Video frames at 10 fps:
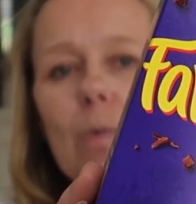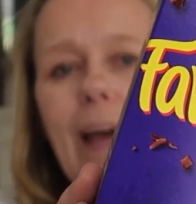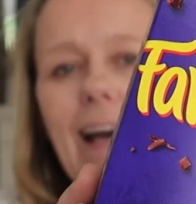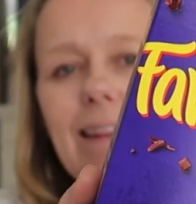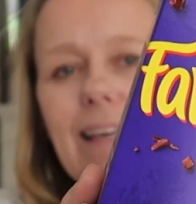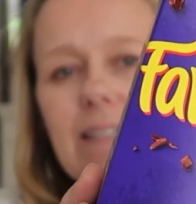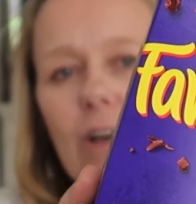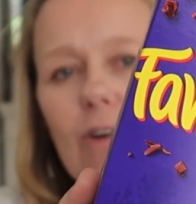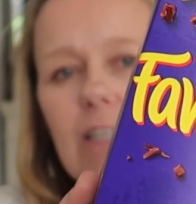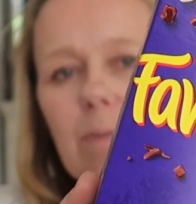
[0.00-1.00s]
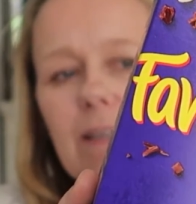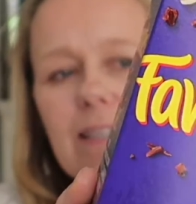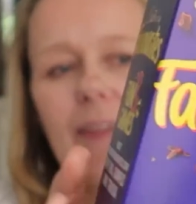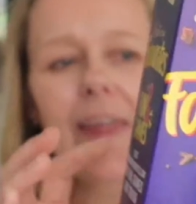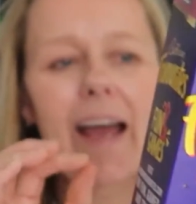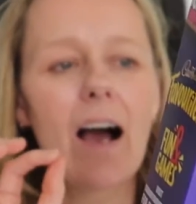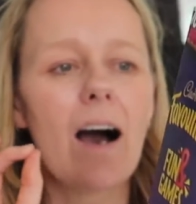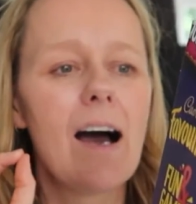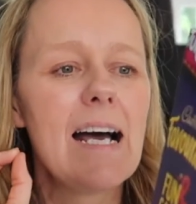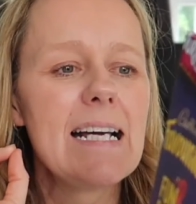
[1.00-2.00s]
We had these at Christmas and they
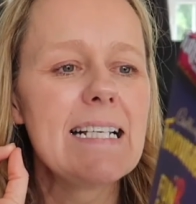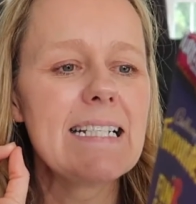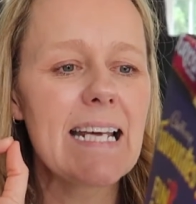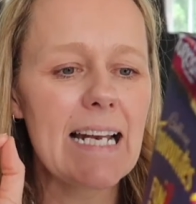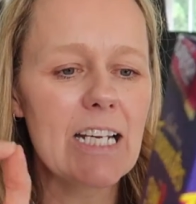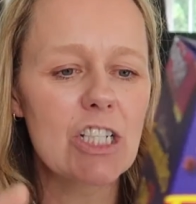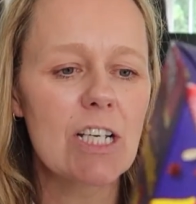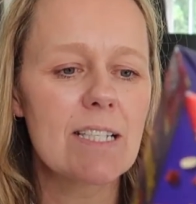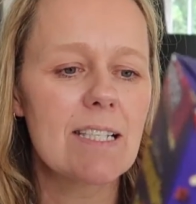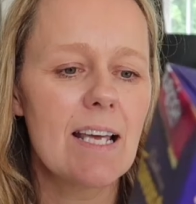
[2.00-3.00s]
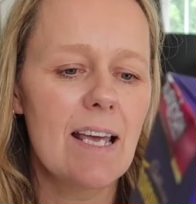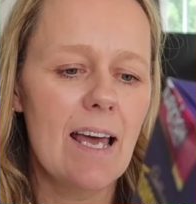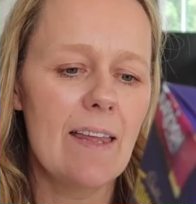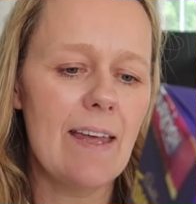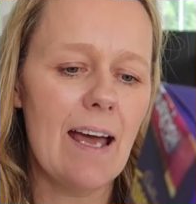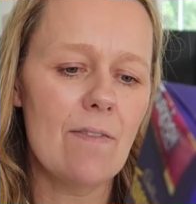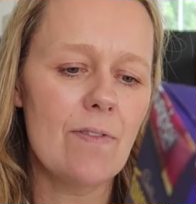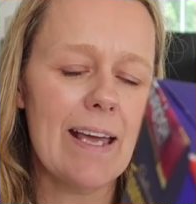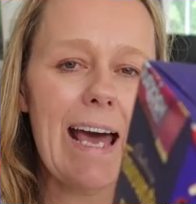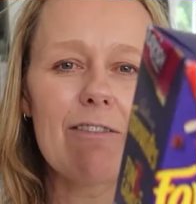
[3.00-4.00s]
are delicious, and they have
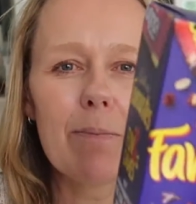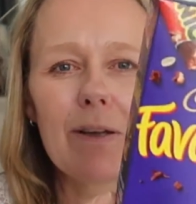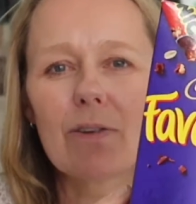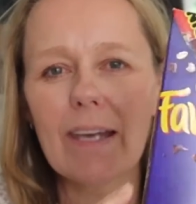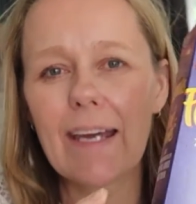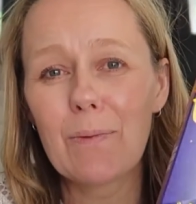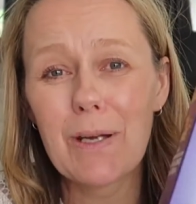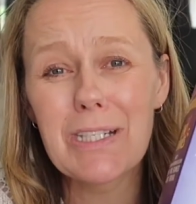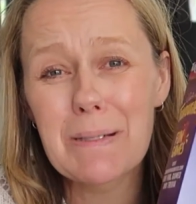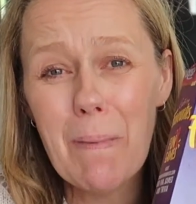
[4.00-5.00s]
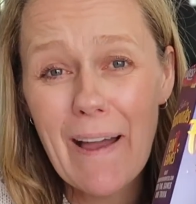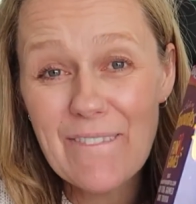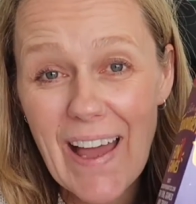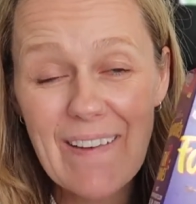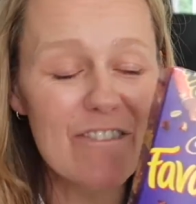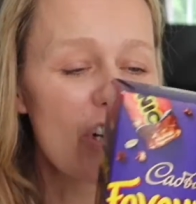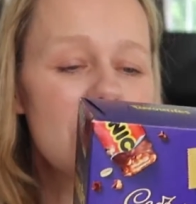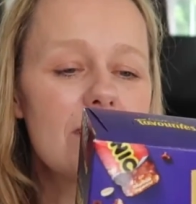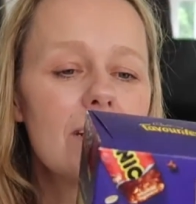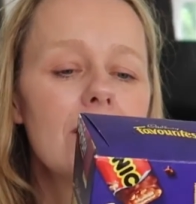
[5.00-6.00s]
the caramel in, which is my favourite.